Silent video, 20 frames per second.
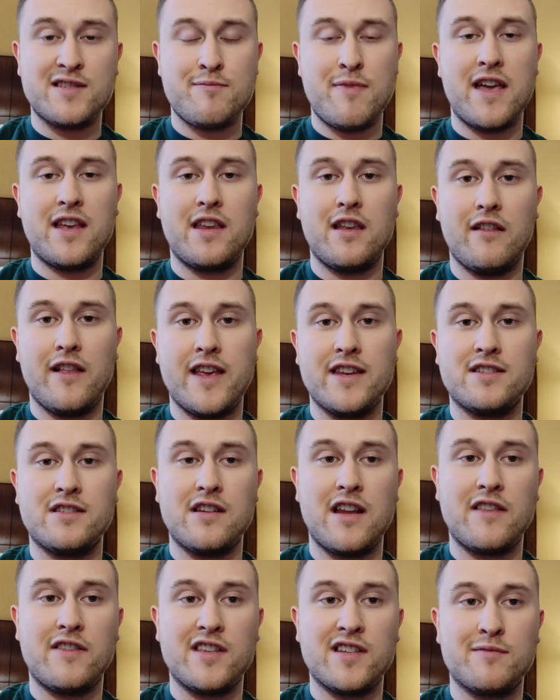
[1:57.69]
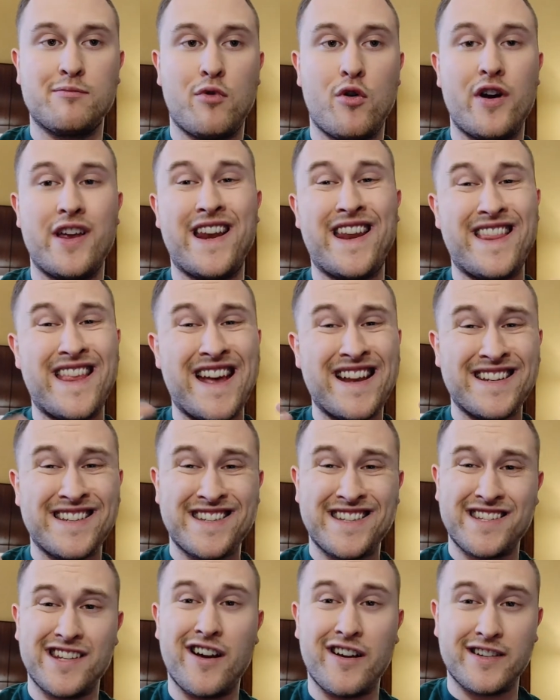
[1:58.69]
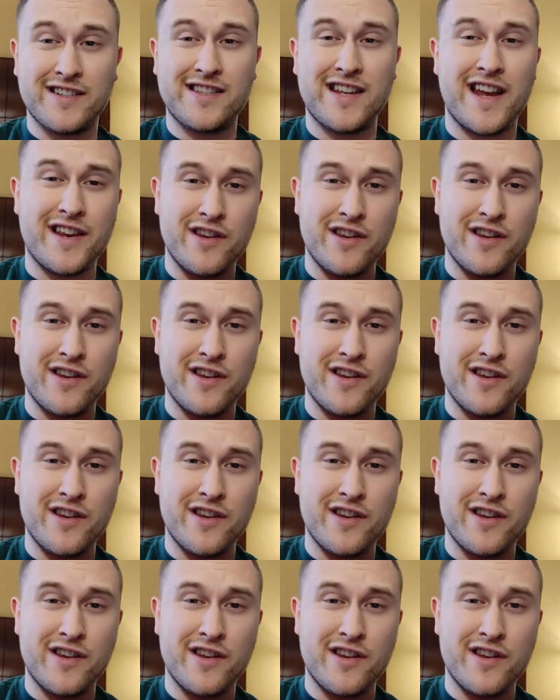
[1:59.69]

speculation at this point, and that sucks.